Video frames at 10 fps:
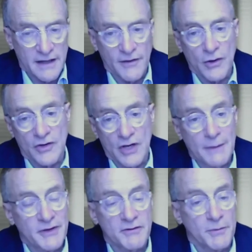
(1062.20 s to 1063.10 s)
And in the good
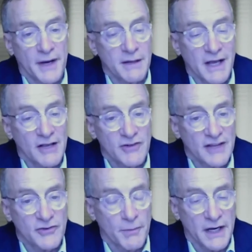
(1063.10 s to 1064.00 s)
times, everybody
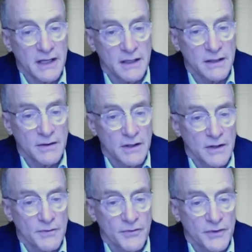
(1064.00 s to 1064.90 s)
makes lots of money. And
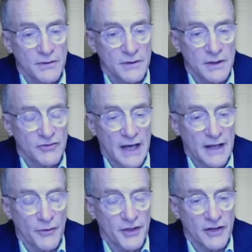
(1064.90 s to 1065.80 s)

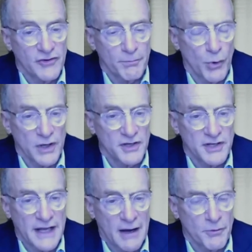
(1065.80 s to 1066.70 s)
I don't think it's
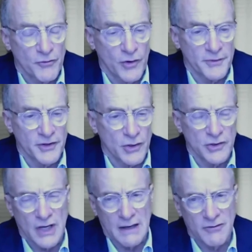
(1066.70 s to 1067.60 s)
important to outperform in
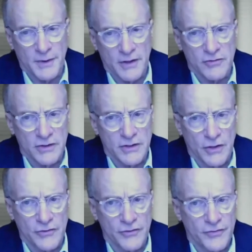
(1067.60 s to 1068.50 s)
the good times because the
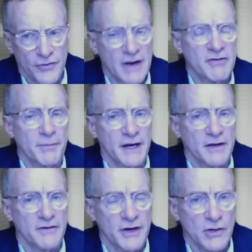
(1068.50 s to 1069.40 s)
returns for
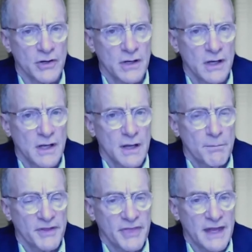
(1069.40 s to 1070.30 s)
everybody are very good.
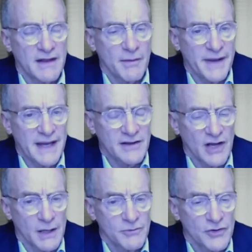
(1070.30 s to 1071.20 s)
But then in the
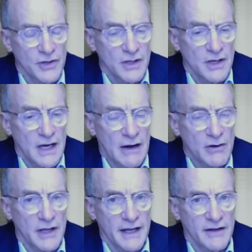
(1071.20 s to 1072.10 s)
bad times,
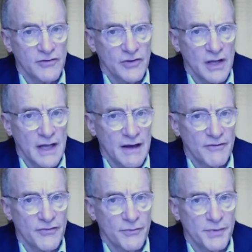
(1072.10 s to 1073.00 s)
our clients
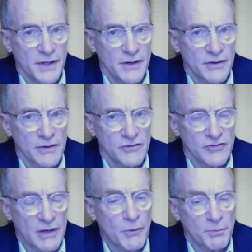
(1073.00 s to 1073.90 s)
have
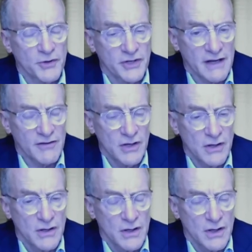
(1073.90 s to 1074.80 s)
been somewhat
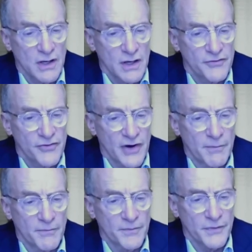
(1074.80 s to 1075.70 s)
protected
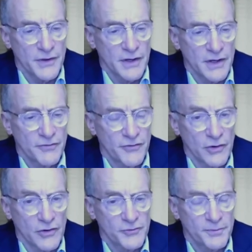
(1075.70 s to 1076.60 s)
from the
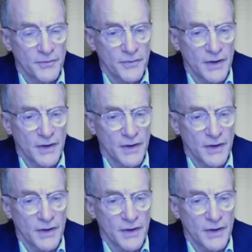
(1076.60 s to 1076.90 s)
full